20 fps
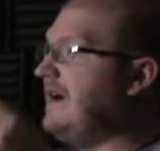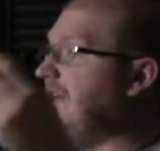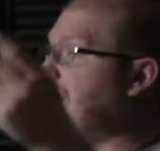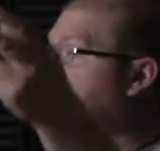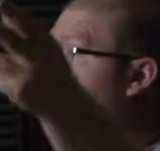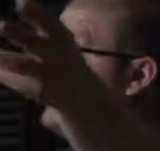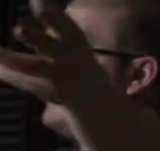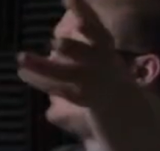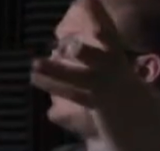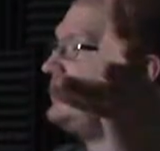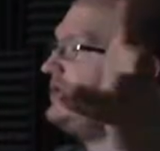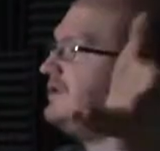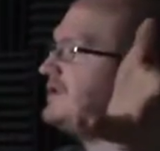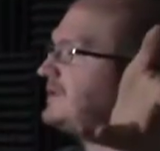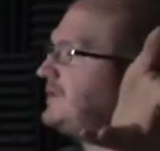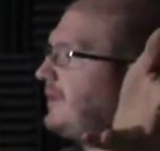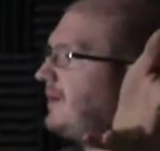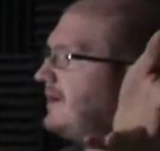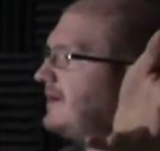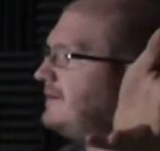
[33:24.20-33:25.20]
They're a
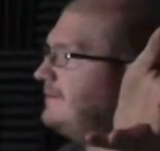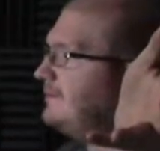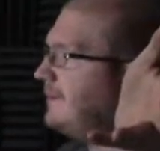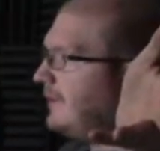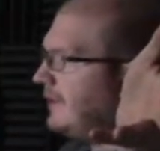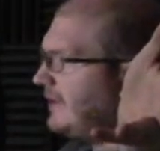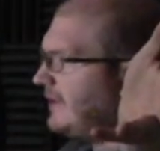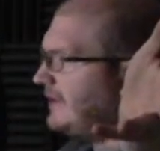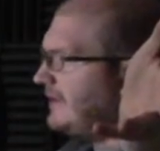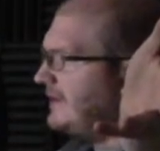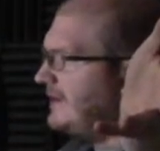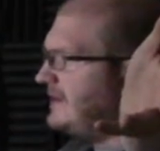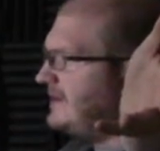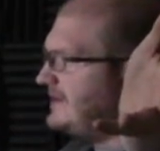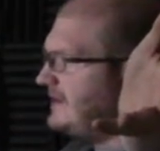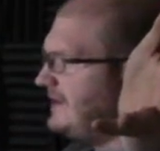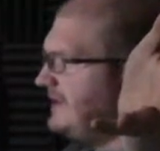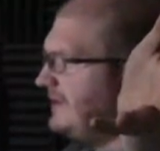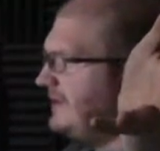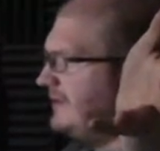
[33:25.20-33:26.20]
huge part in Morrowind
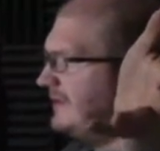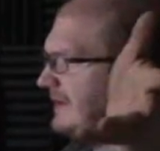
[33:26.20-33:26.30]
too.